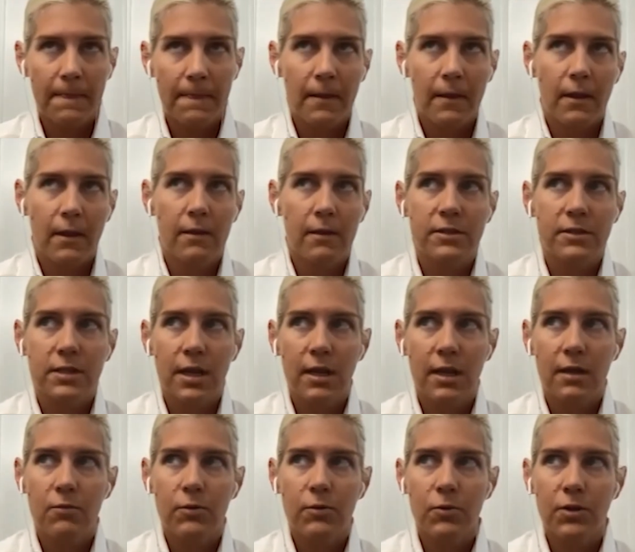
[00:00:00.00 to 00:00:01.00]
And I'll say
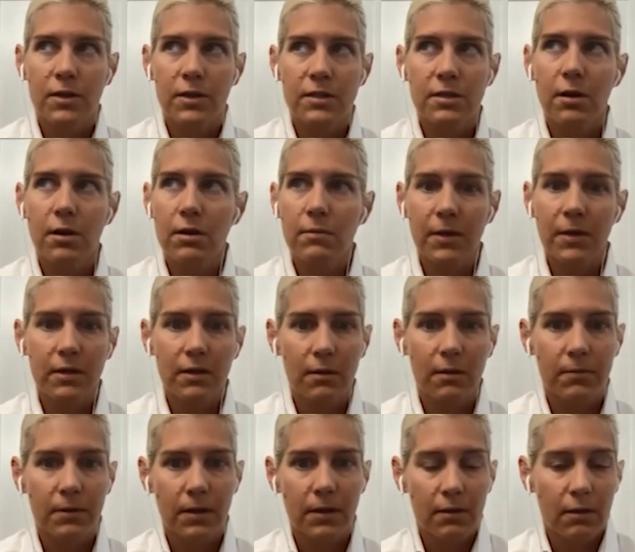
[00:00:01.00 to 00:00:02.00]
that when I started my
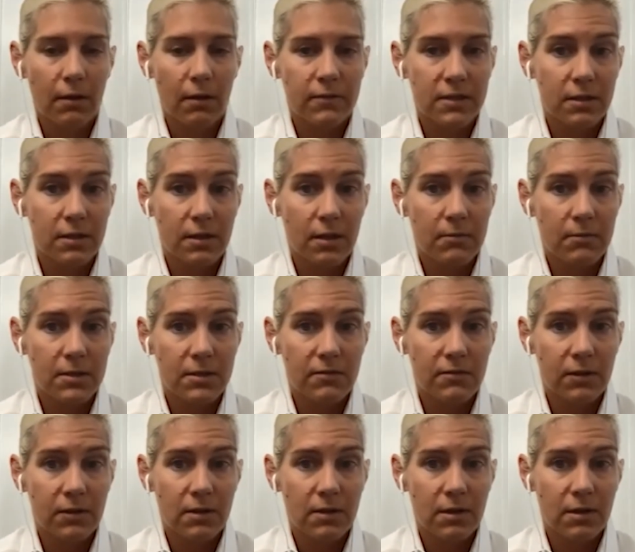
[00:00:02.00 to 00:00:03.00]
company, obviously I'm in civilian
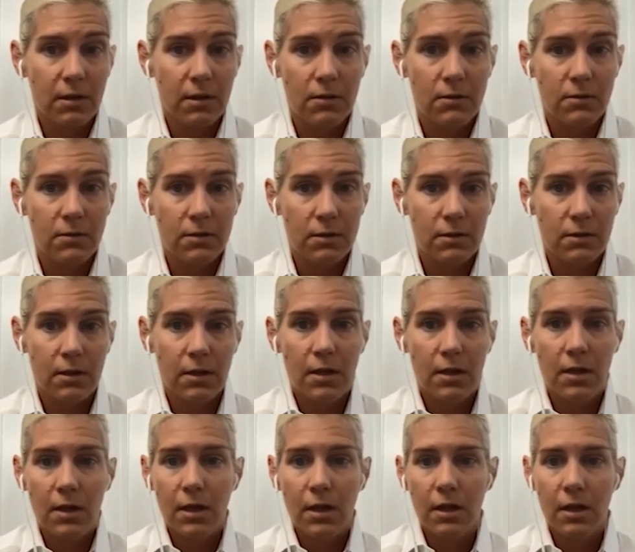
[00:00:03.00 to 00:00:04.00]
clothes.
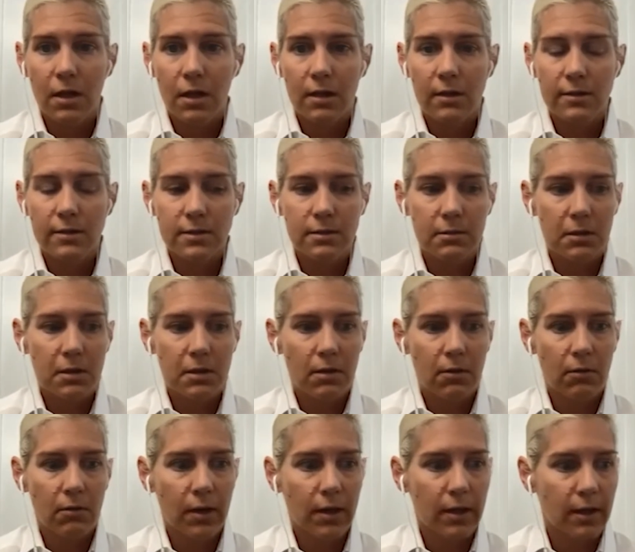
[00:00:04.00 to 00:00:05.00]
And,
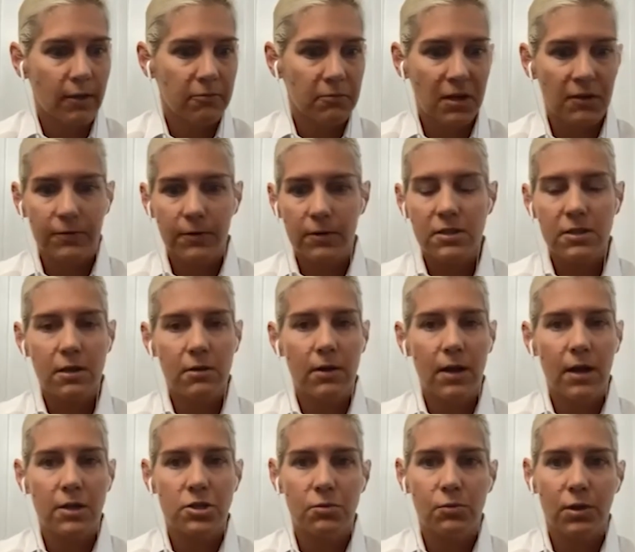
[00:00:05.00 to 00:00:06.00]
I have my first
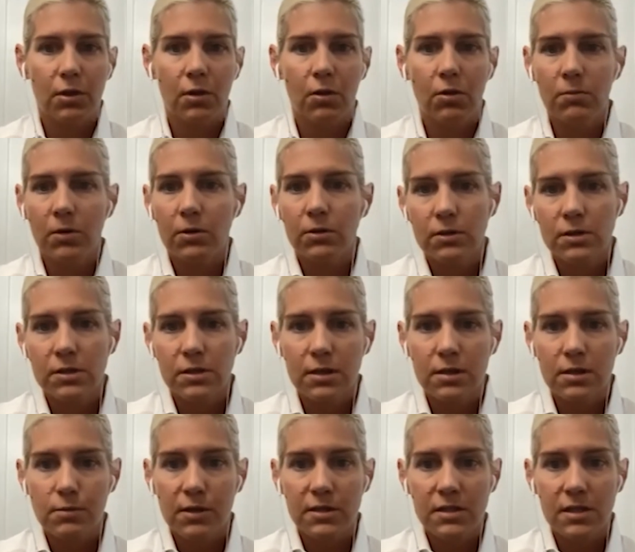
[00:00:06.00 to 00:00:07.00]
interaction with a homeowner 6
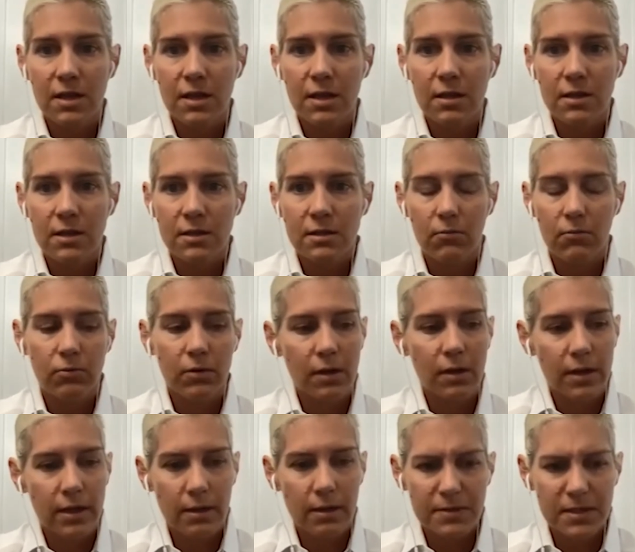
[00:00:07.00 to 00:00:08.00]
months in that's
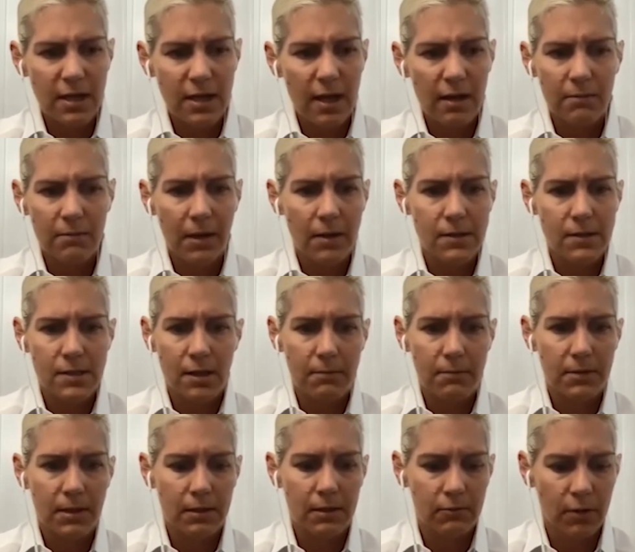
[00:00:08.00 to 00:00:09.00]
really upset about
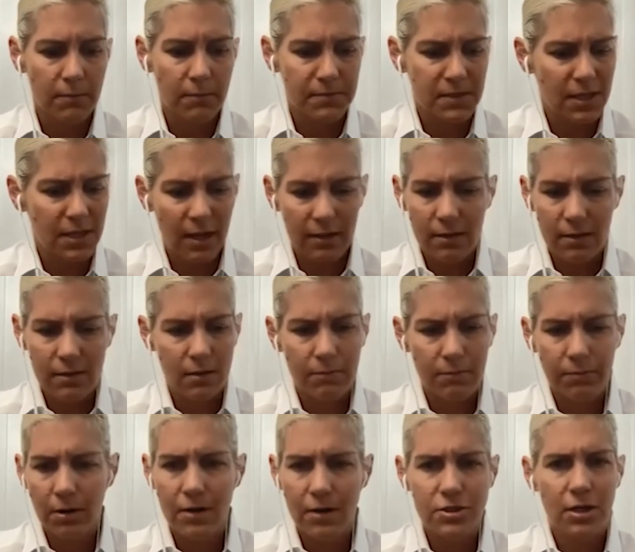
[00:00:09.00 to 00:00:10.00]
something, upset that their
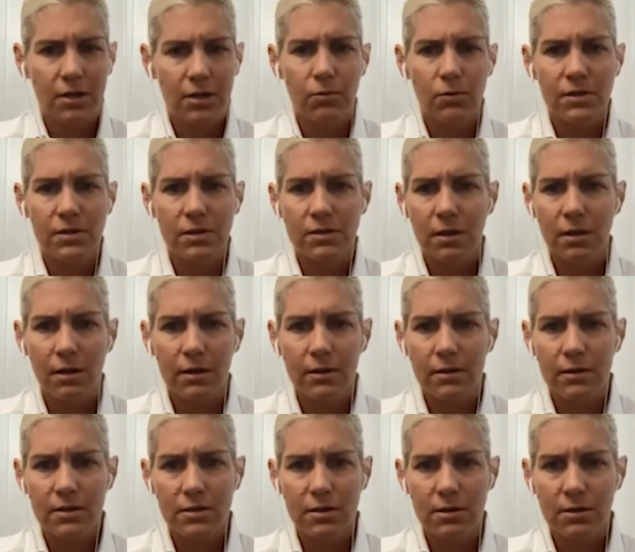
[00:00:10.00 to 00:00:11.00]
project wasn't done
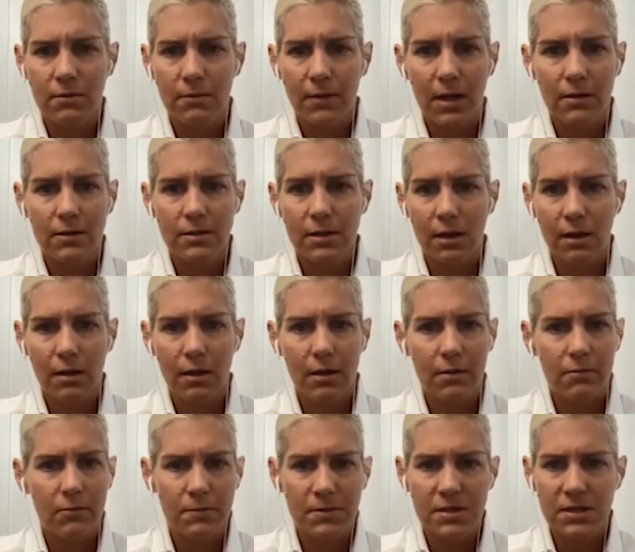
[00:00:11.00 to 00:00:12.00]
in a certain amount of
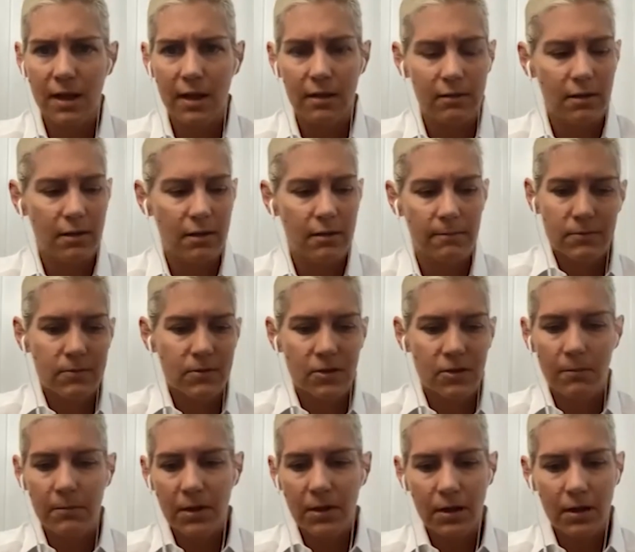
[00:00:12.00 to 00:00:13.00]
time, upset that
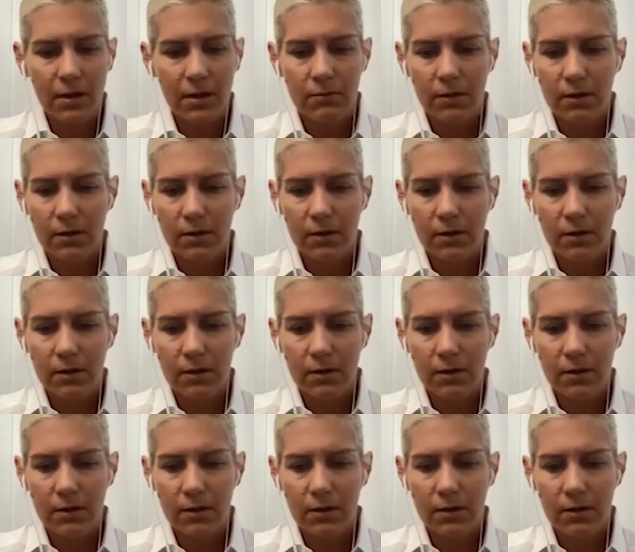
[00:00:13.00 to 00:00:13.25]
somebody,